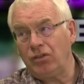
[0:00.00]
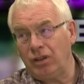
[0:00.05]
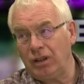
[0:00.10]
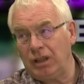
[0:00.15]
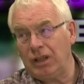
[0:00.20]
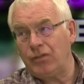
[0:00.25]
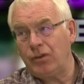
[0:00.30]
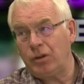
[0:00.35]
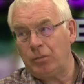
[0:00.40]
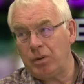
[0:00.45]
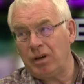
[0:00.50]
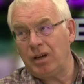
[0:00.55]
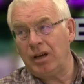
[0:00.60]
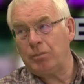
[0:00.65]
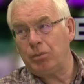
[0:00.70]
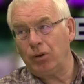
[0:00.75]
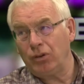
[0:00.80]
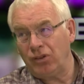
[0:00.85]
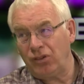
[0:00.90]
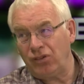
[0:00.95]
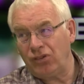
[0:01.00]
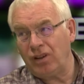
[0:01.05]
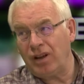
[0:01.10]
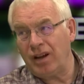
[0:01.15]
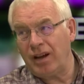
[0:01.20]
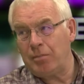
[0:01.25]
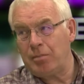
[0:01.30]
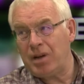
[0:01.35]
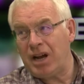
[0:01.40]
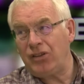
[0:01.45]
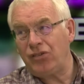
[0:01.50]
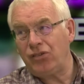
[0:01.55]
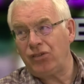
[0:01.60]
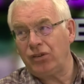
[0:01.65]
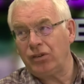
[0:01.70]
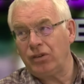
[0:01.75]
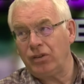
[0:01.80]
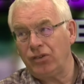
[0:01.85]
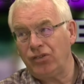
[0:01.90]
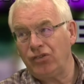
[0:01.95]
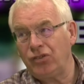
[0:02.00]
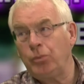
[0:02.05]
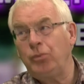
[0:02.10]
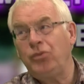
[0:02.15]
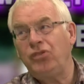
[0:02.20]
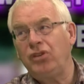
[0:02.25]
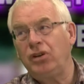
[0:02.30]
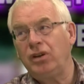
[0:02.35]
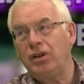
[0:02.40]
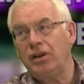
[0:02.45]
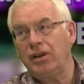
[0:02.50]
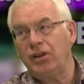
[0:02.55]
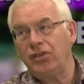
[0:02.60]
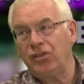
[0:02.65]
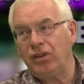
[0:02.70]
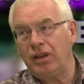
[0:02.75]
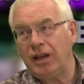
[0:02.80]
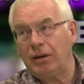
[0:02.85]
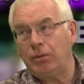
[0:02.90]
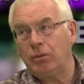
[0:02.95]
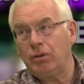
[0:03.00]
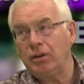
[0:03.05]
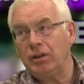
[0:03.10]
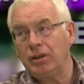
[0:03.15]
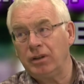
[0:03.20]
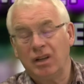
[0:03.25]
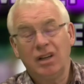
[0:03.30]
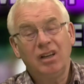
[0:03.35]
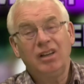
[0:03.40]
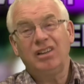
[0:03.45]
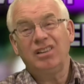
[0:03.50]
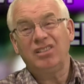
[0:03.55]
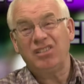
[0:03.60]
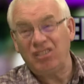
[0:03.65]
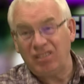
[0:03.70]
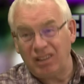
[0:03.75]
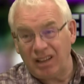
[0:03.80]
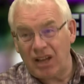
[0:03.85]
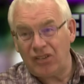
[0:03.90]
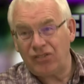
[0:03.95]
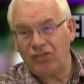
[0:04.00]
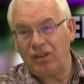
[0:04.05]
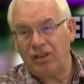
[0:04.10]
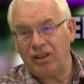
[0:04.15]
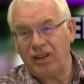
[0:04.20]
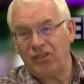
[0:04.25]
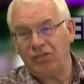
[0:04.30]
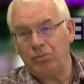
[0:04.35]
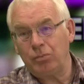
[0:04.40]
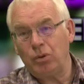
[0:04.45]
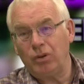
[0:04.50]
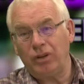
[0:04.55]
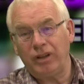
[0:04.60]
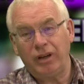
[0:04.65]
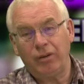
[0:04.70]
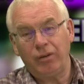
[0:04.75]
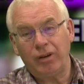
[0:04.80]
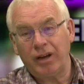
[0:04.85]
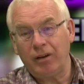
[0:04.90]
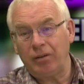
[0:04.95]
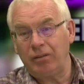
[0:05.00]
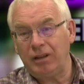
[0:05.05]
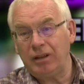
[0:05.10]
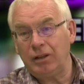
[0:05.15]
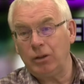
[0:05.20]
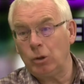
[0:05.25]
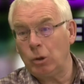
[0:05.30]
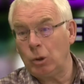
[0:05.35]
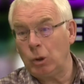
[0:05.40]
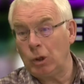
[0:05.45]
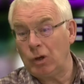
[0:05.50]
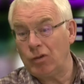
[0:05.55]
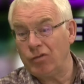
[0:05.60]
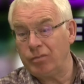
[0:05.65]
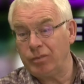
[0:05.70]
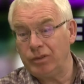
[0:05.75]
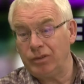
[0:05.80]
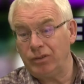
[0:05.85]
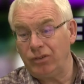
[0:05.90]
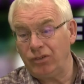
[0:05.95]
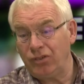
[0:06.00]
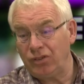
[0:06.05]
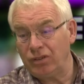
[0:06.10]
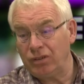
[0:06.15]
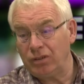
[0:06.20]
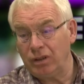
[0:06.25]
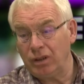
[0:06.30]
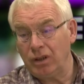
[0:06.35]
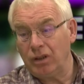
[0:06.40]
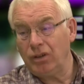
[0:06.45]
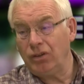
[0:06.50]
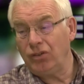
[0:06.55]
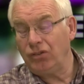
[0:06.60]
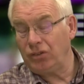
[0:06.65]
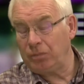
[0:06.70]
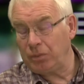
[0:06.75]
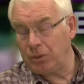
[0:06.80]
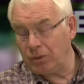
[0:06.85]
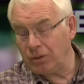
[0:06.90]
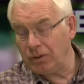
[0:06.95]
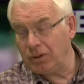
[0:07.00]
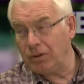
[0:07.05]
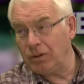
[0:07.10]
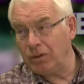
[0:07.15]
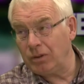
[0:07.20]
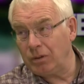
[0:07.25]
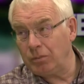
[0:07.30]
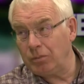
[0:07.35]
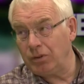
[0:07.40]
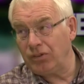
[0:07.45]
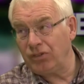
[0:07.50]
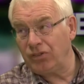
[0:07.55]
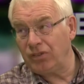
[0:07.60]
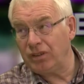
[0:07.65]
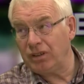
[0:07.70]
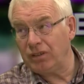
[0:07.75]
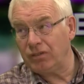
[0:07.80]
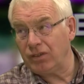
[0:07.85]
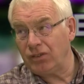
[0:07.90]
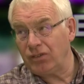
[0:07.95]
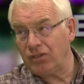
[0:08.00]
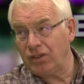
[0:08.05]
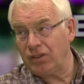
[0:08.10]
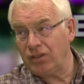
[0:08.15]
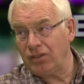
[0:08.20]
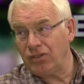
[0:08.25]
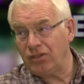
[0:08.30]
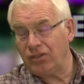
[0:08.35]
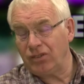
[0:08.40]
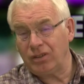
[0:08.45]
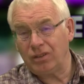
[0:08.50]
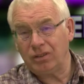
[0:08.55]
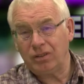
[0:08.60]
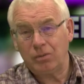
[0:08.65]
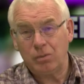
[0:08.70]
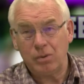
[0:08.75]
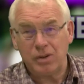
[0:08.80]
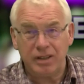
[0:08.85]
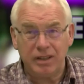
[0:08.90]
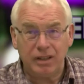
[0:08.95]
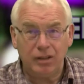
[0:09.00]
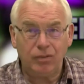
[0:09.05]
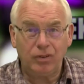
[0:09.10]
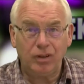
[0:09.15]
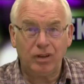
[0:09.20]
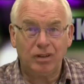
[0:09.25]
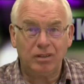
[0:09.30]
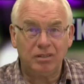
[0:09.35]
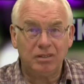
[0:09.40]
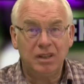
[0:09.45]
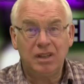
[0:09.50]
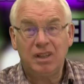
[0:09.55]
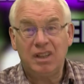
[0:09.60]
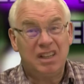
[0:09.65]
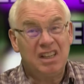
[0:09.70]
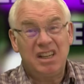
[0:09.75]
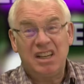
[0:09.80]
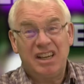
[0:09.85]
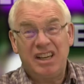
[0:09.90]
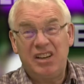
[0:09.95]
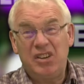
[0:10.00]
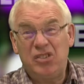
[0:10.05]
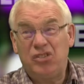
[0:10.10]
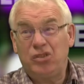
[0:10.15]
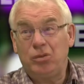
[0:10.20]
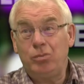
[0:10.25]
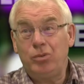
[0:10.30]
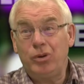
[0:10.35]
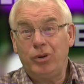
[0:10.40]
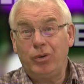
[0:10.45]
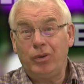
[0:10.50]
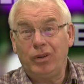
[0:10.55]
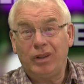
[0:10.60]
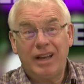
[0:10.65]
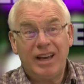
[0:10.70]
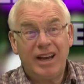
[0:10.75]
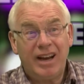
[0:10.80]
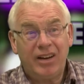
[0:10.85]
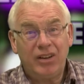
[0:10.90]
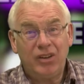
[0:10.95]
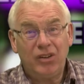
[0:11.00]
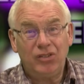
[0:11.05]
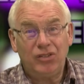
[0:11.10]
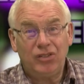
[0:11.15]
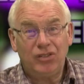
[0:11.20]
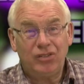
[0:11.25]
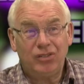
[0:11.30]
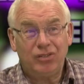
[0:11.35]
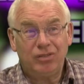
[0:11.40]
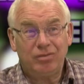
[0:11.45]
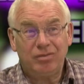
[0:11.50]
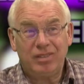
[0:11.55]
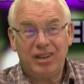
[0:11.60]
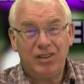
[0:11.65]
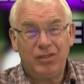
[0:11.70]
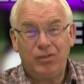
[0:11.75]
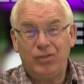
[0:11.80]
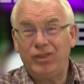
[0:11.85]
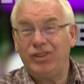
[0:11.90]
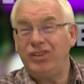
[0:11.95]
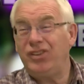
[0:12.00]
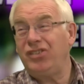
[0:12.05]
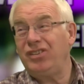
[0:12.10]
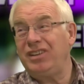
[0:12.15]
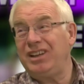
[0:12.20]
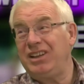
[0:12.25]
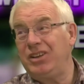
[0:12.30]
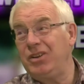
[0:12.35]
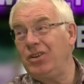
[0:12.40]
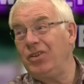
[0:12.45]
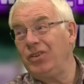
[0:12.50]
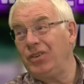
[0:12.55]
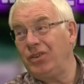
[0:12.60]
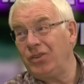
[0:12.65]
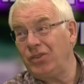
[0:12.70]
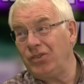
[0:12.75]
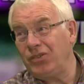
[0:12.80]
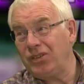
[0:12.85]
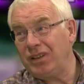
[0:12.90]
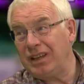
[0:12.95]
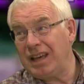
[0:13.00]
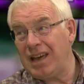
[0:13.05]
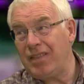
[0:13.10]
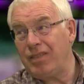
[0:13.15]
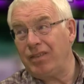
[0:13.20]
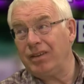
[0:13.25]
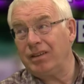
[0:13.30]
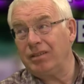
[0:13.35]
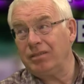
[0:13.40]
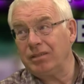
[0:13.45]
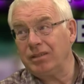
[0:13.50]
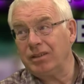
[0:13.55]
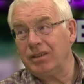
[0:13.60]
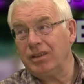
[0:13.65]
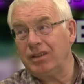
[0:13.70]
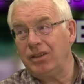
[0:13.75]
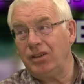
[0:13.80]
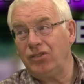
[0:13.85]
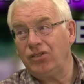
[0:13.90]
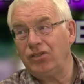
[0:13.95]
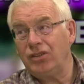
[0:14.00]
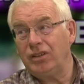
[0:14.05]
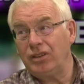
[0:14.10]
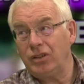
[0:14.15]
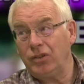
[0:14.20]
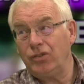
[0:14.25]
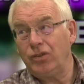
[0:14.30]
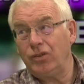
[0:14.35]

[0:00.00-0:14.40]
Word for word: delivered by bodies like Metro, the subsidised network. There's less and less money around in local government to support local bus services. So where you've got, in some rural areas, is it's virtually gone altogether. And it's certainly